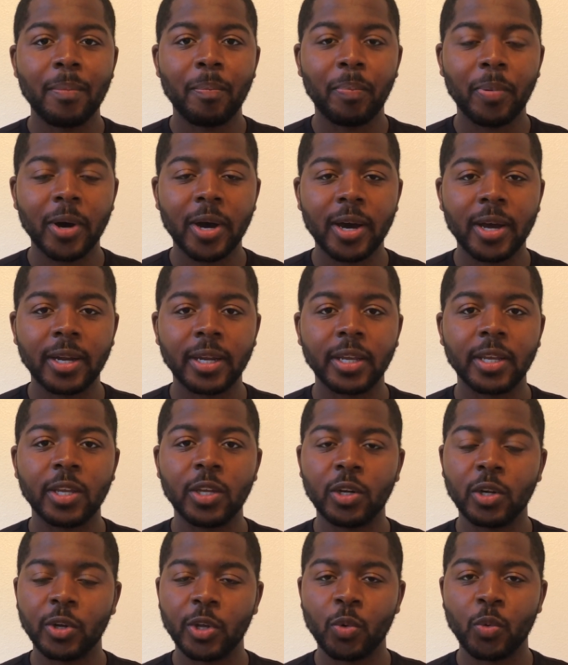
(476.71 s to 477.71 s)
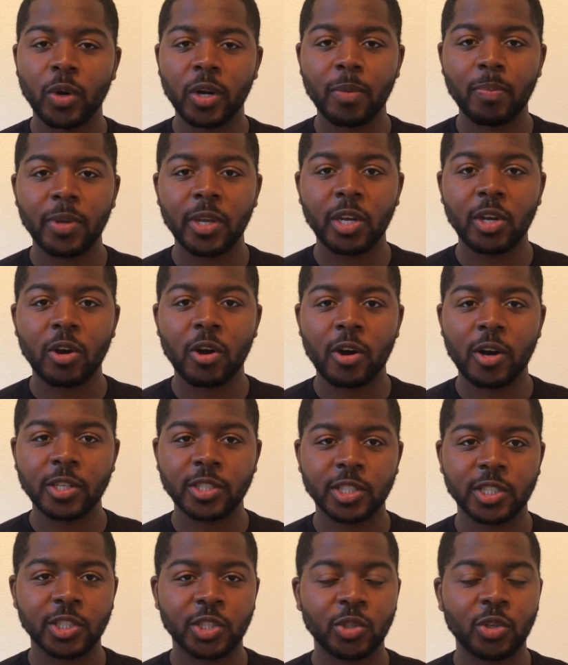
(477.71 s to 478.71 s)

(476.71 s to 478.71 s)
But you want to be cautious.